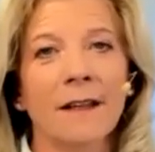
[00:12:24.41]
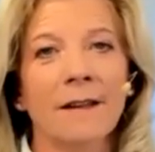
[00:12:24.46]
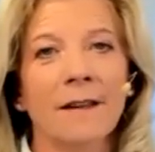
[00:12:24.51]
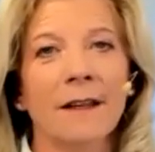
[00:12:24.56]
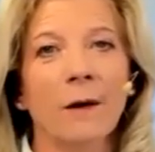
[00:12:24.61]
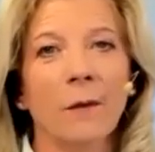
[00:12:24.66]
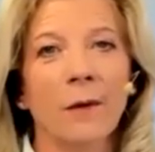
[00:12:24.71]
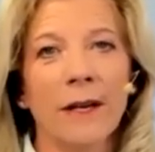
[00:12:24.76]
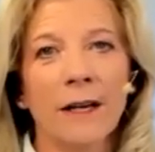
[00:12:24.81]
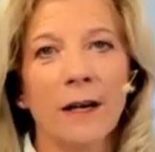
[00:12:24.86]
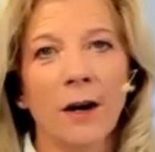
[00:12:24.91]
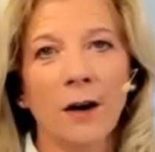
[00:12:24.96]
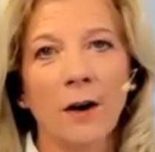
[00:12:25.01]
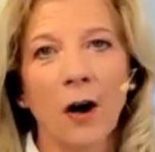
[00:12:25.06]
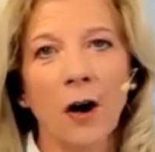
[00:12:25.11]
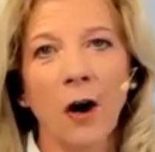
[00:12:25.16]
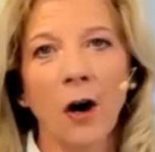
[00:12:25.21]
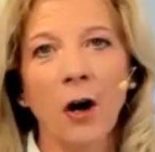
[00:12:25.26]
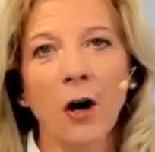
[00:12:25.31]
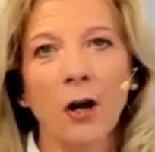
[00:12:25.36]
that we are
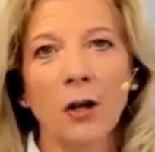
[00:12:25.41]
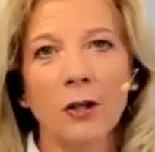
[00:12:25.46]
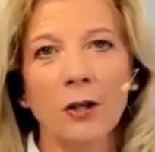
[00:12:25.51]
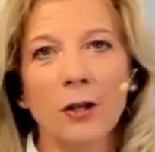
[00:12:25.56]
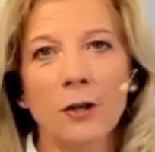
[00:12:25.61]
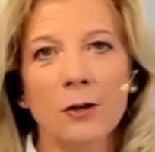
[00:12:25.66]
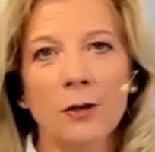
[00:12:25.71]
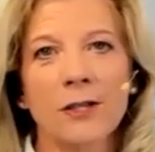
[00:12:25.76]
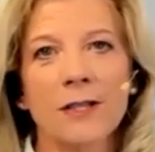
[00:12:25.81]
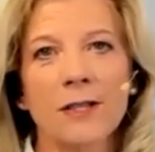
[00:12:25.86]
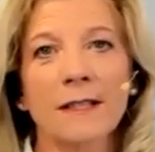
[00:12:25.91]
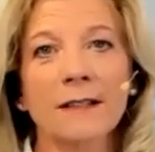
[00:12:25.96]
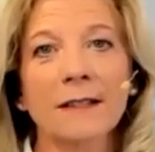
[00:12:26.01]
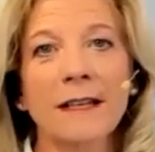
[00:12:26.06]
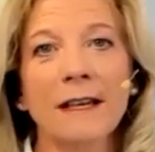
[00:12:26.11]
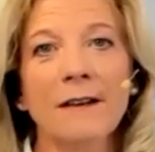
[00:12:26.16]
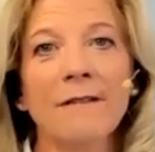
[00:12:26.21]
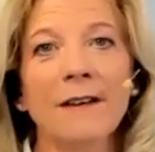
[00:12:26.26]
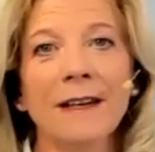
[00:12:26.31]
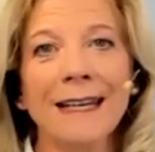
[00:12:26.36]
all used to
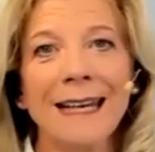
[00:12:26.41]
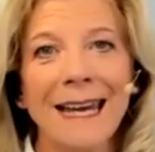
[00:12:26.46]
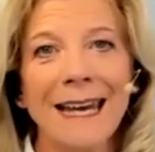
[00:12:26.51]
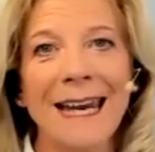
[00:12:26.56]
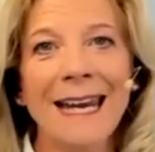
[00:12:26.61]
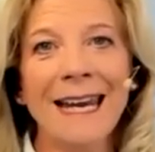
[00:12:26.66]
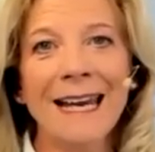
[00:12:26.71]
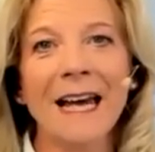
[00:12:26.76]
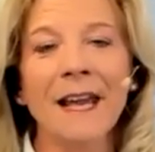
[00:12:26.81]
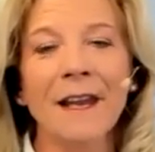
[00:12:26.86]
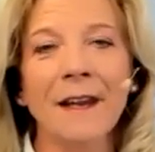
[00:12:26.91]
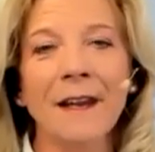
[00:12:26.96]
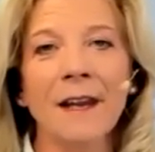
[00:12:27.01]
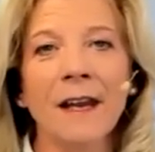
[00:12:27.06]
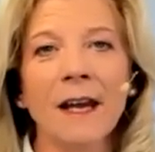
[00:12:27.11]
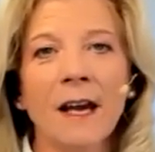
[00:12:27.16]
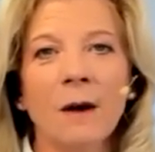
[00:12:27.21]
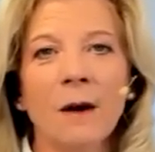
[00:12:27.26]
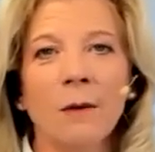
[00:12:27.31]
living in,